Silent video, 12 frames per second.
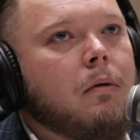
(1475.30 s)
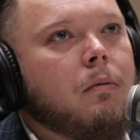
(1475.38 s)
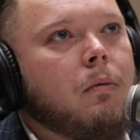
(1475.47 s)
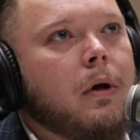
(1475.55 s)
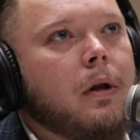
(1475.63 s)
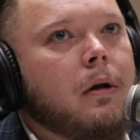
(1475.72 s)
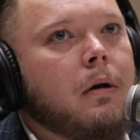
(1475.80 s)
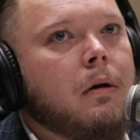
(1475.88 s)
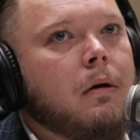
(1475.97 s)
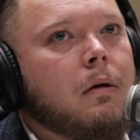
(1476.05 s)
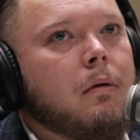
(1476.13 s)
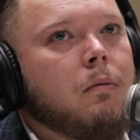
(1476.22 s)

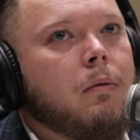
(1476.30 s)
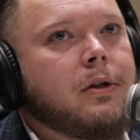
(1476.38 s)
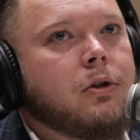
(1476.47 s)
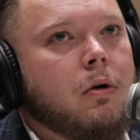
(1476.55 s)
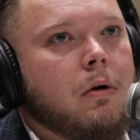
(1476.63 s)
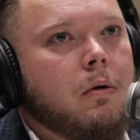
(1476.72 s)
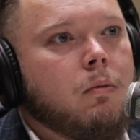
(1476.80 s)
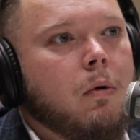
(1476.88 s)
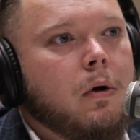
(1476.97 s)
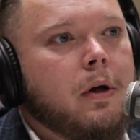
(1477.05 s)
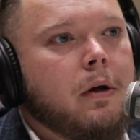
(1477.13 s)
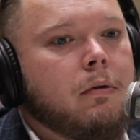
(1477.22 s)
When we started
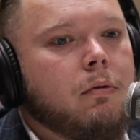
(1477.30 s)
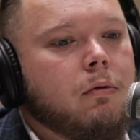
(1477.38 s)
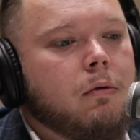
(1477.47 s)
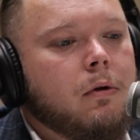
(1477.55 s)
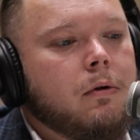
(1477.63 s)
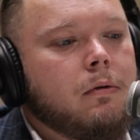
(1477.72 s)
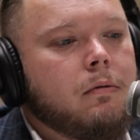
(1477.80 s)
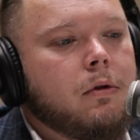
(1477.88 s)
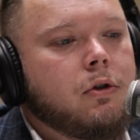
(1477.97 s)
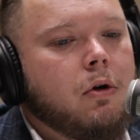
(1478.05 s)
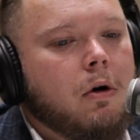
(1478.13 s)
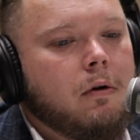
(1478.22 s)
working through
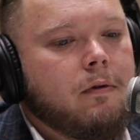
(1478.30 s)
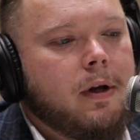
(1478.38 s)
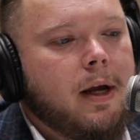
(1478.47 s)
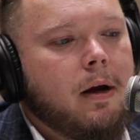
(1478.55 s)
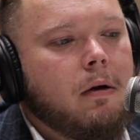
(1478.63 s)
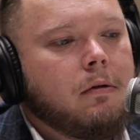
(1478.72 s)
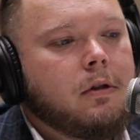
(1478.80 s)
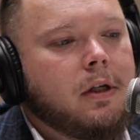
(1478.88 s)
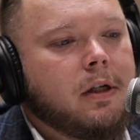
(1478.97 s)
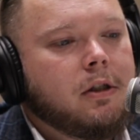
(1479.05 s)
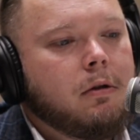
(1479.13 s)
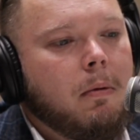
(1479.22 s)
the chart of accounts
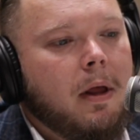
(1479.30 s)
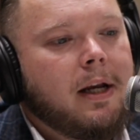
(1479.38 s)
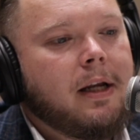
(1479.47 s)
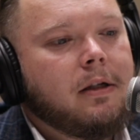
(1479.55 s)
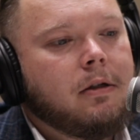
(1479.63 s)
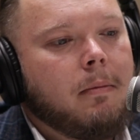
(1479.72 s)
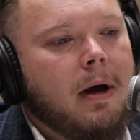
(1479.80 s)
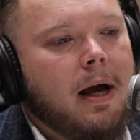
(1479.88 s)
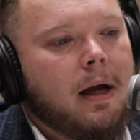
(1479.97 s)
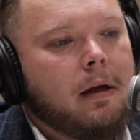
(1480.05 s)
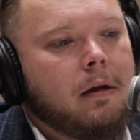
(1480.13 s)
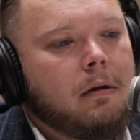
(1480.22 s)
and explaining to
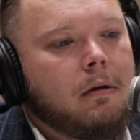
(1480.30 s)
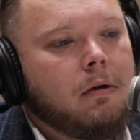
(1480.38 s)
my